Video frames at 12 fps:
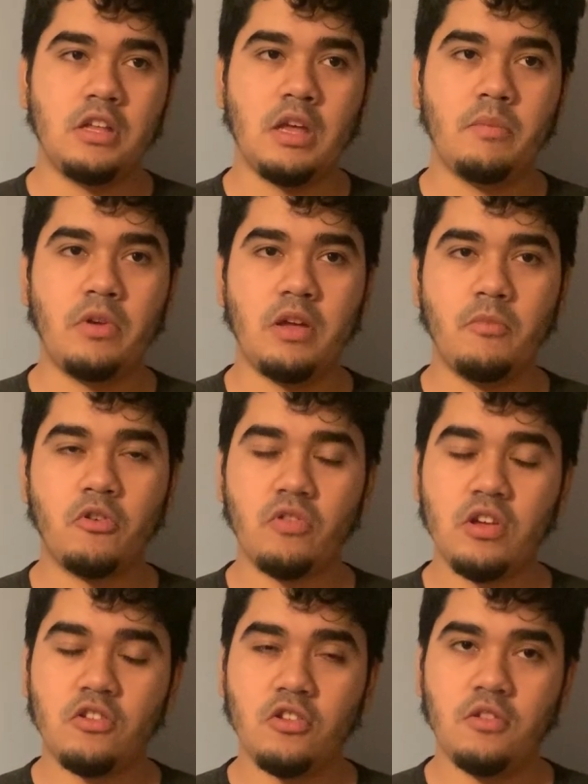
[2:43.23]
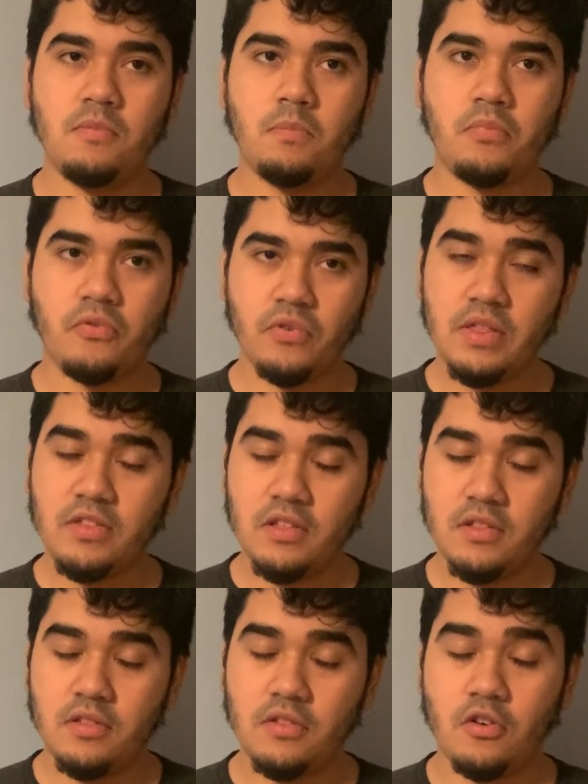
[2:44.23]
immigration
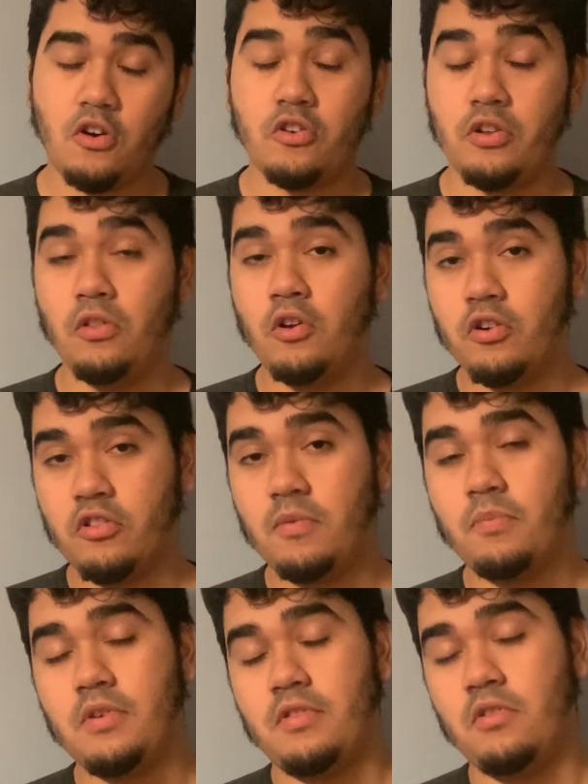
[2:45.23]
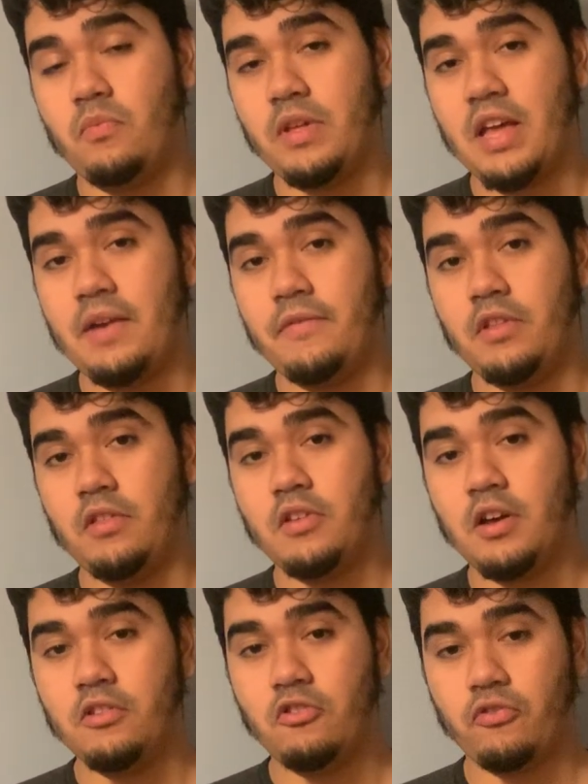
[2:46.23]
prisons are the largest prisons we have in this
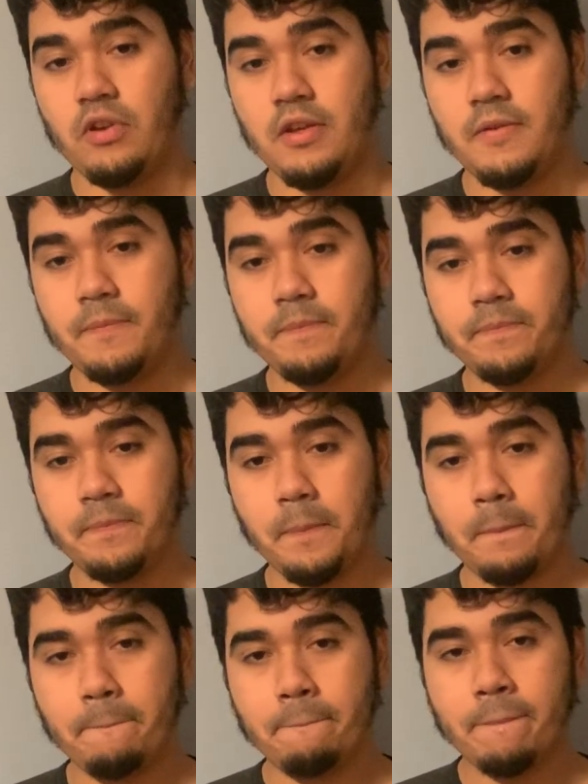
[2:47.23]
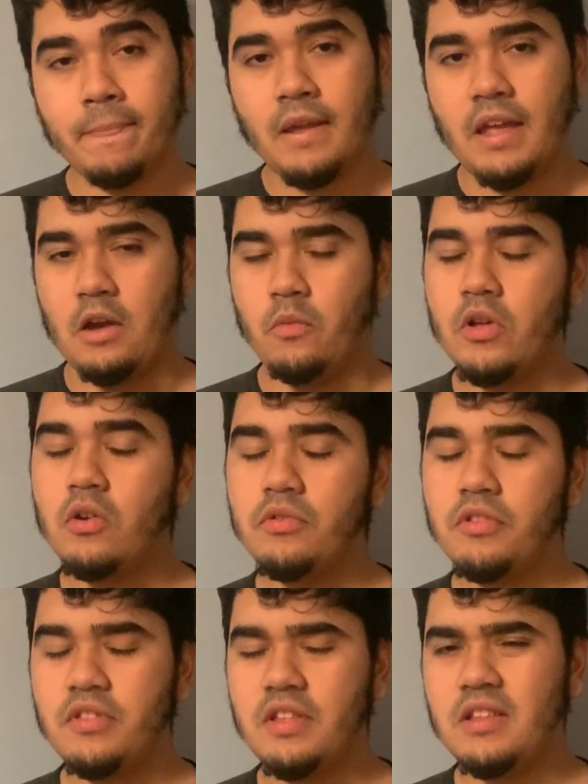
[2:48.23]
country. And we
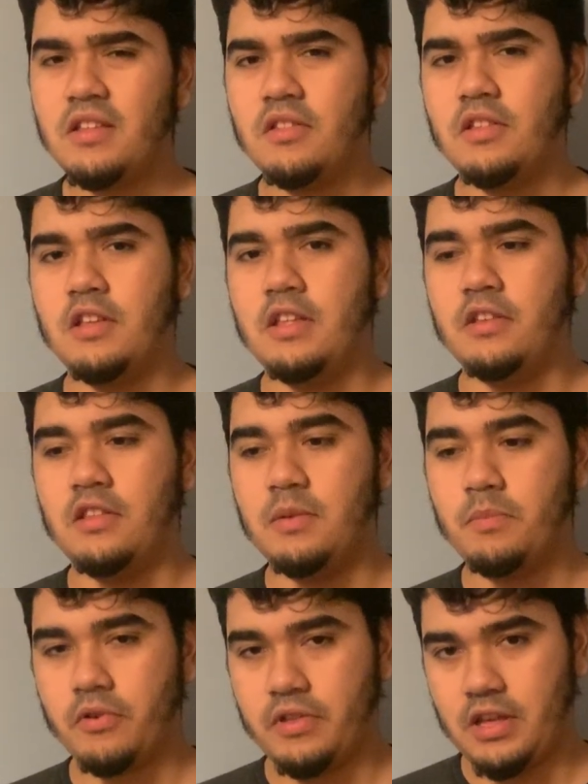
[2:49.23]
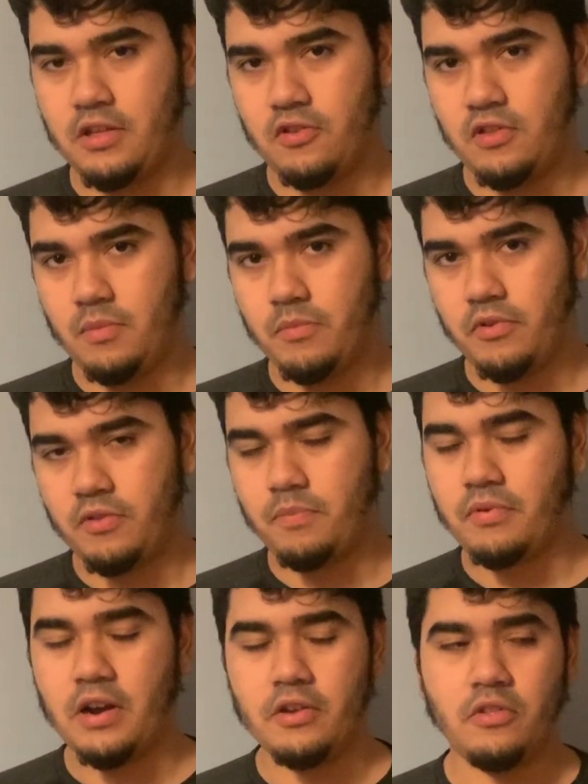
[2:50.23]
also see these in the deportation numbers.
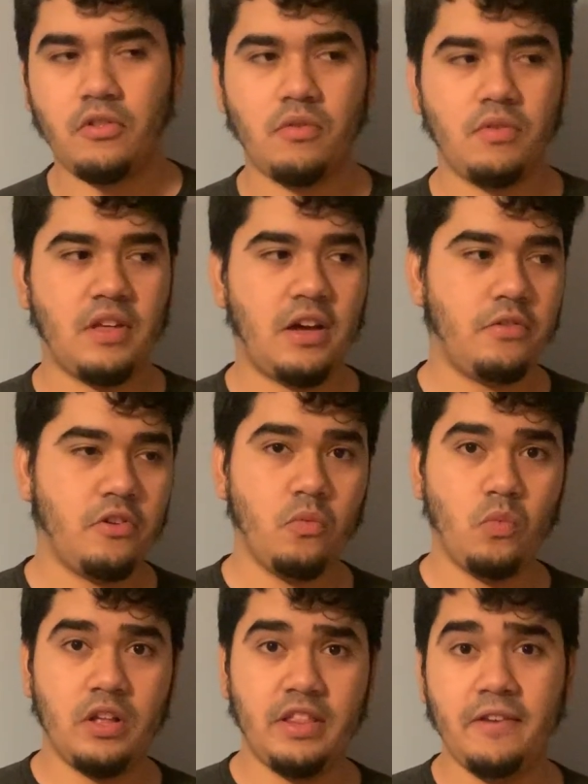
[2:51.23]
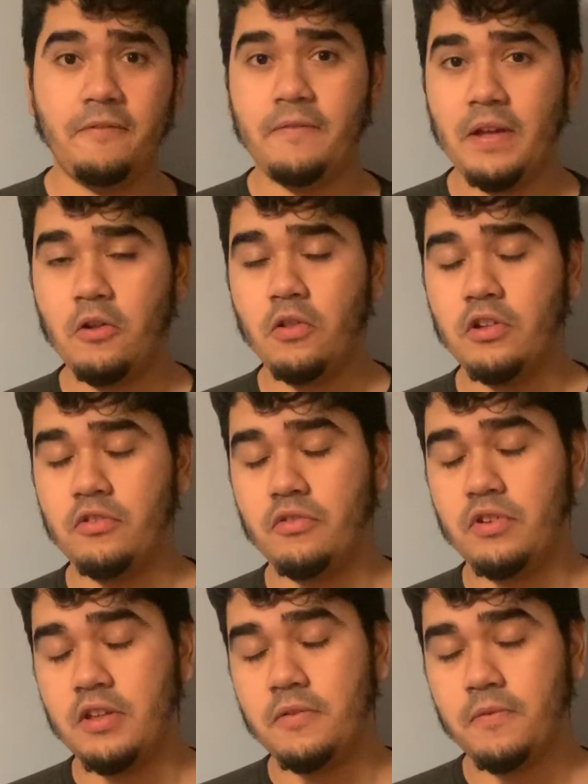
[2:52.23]
Prior to 2001, they fell
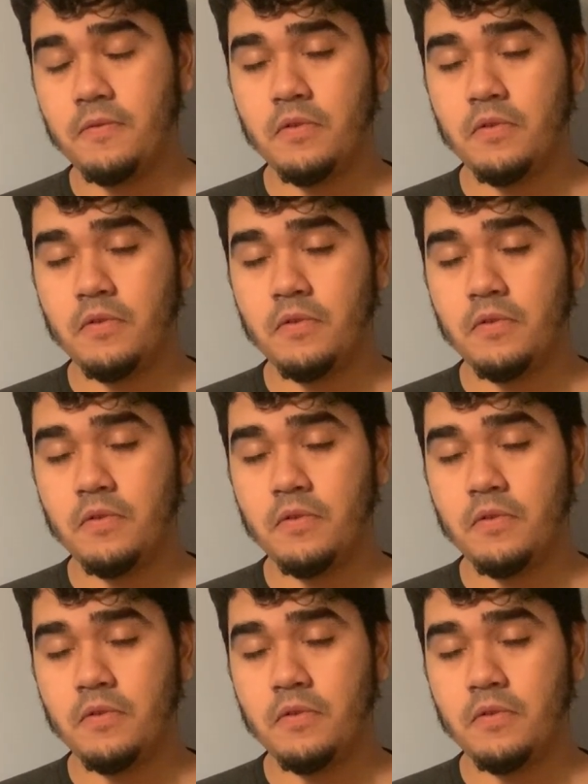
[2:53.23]
underneath